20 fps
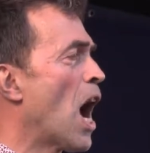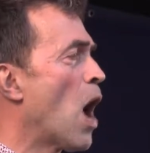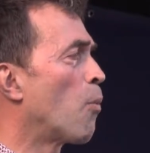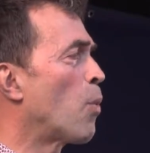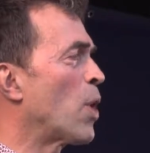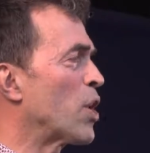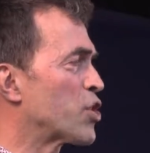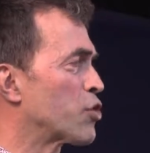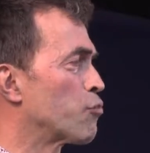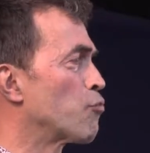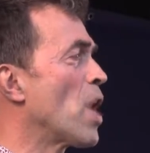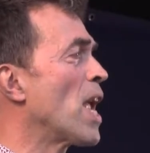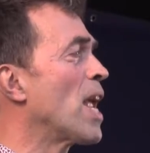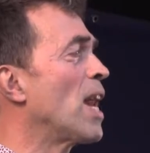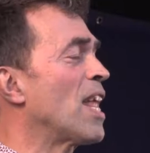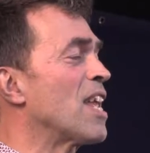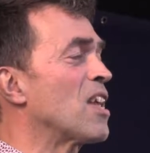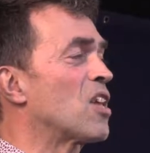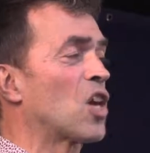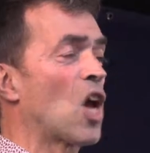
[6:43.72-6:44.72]
which
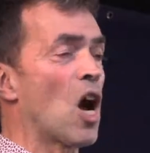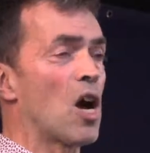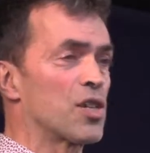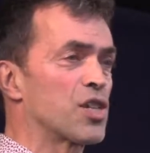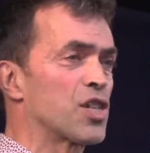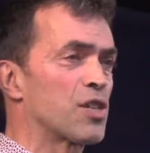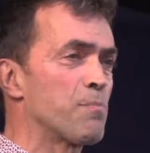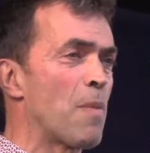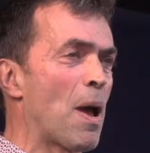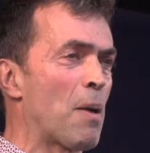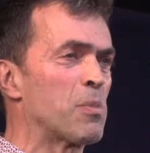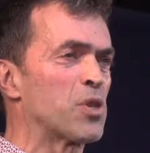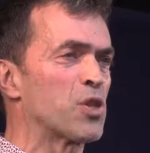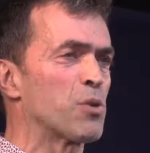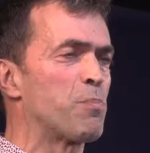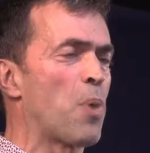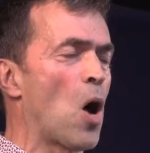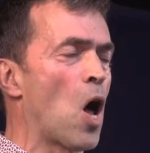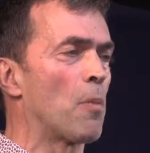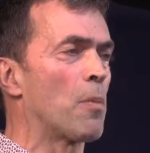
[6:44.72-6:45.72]
really cuts members
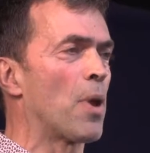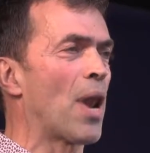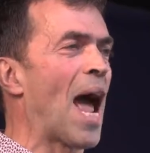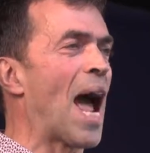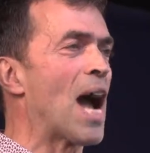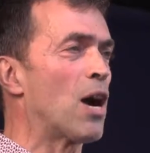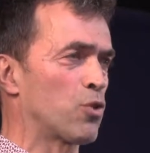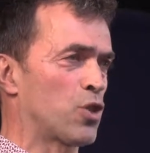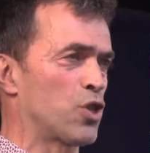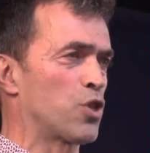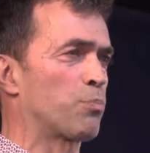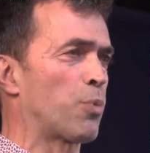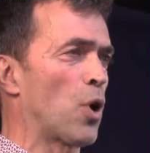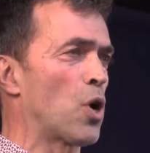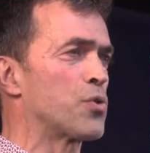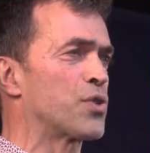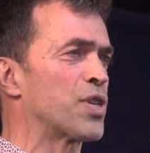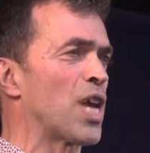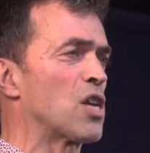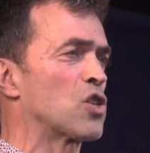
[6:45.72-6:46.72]
of Parliament out of the
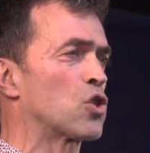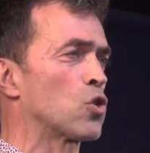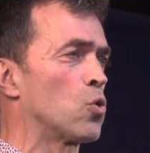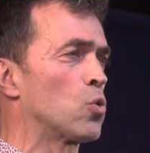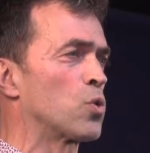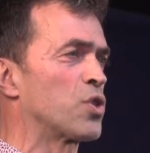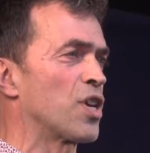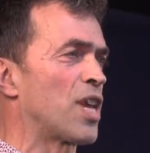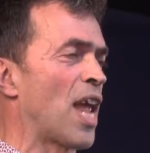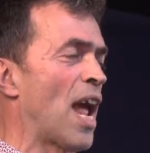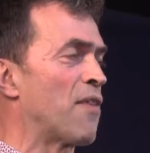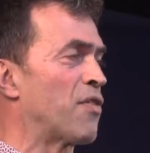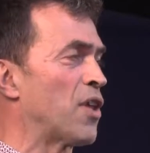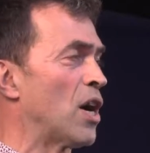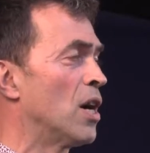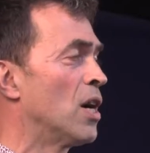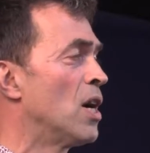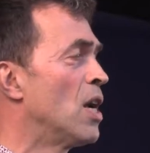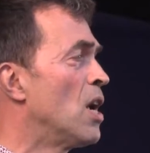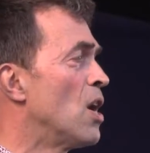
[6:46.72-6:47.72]
process
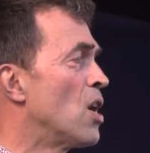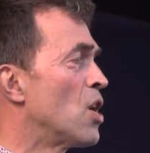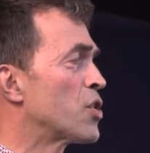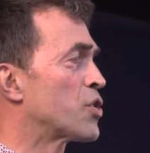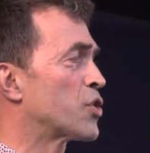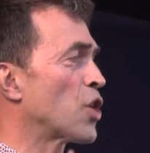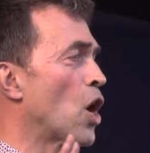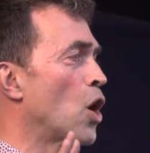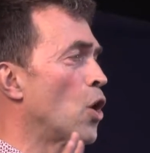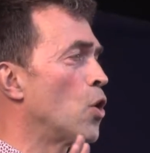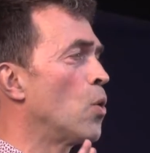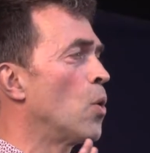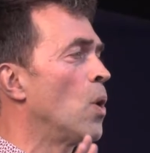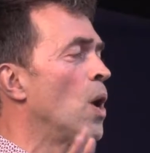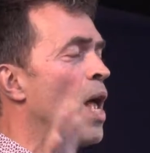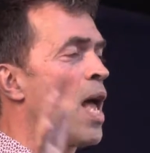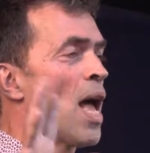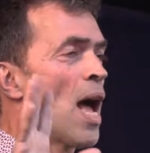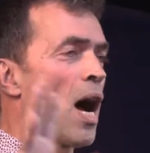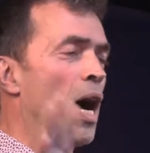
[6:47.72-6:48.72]
altogether. So
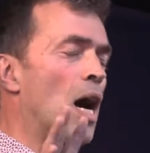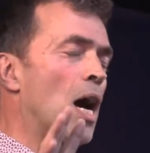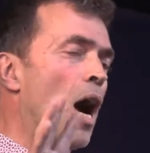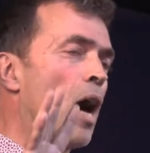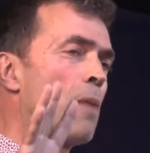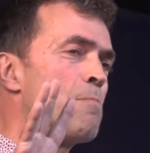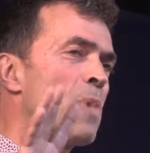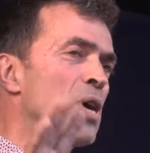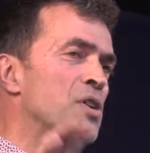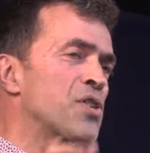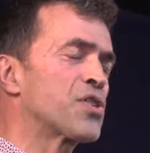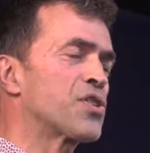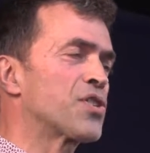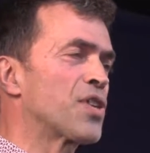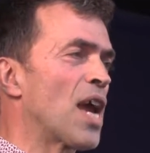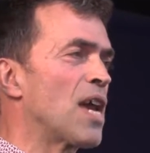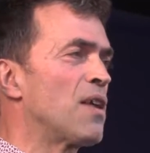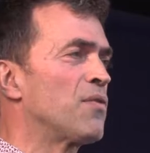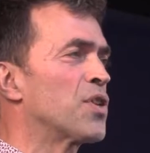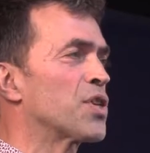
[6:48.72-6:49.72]
I must
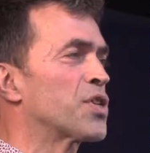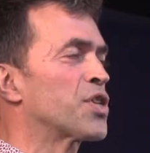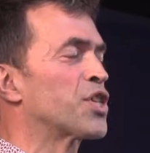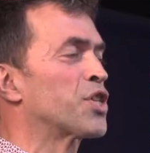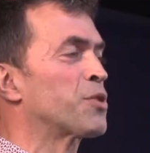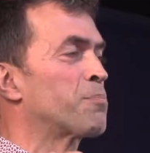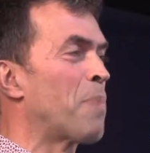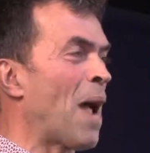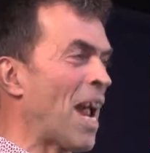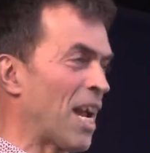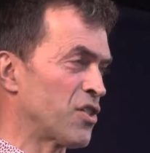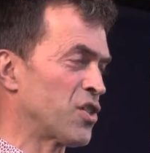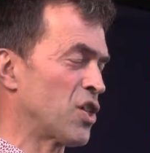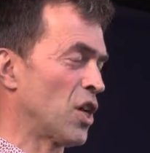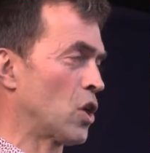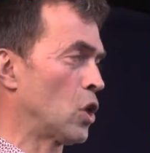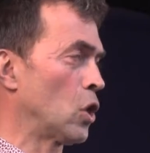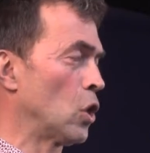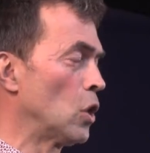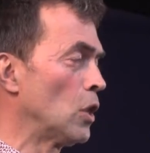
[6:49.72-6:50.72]
say the
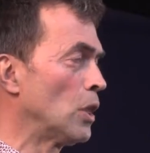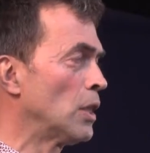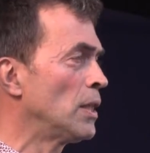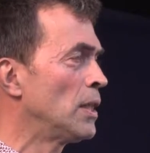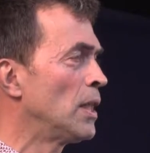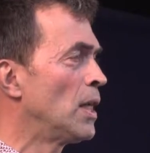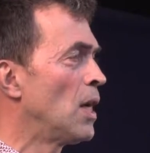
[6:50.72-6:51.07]
spectacle